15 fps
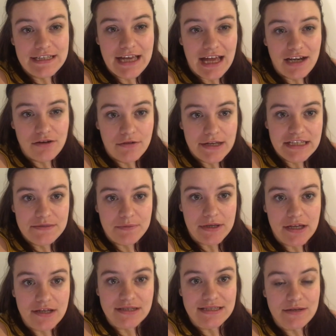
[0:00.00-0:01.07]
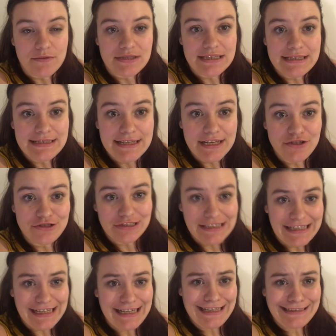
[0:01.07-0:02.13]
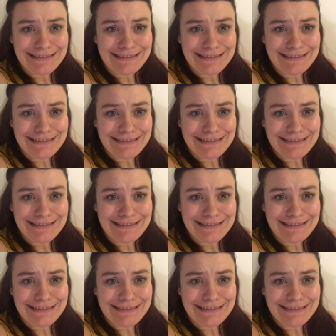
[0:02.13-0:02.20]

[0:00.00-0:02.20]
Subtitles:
calories because there was literally